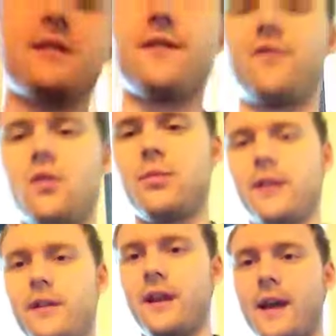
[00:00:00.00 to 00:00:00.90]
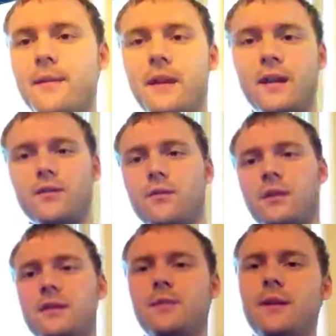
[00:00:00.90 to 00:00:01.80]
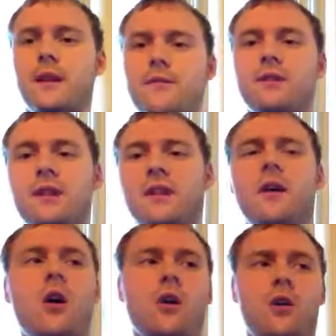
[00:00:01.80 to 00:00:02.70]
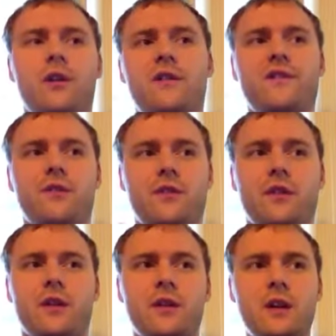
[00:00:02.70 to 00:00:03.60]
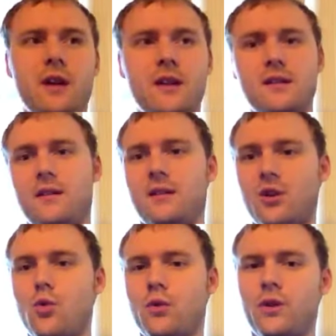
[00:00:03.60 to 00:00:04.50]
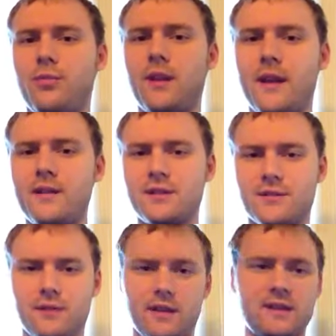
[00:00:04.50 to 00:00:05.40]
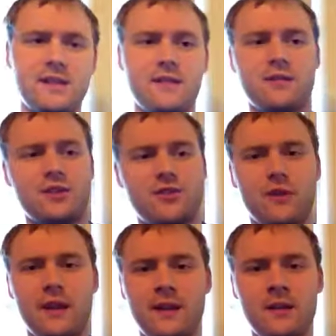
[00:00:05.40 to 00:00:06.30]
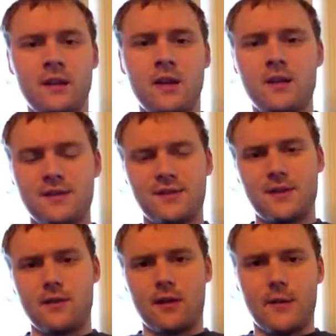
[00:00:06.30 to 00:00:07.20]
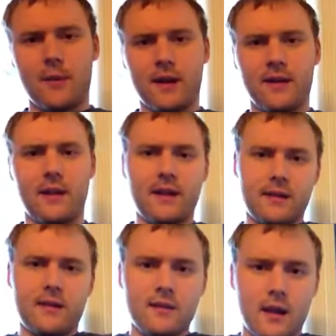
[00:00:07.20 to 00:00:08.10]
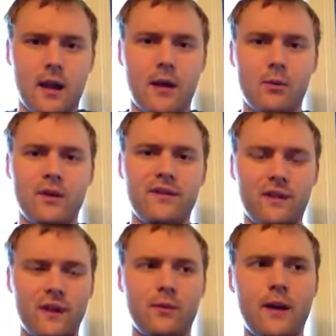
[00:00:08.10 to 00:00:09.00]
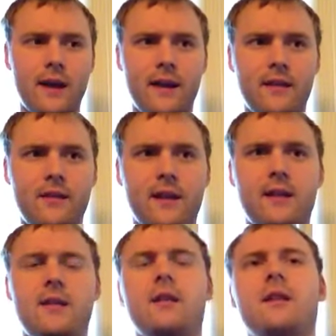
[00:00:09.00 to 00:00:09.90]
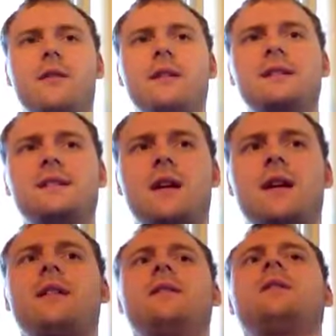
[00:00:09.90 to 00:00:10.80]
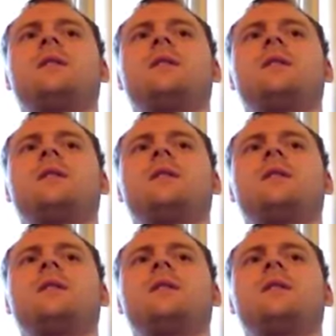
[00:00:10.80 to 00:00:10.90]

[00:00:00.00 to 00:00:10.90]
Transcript: it's a 4-player cabinet, I don't want it to be like really hard for the corner players to really see the screen. So I might I want to find a way that, it's not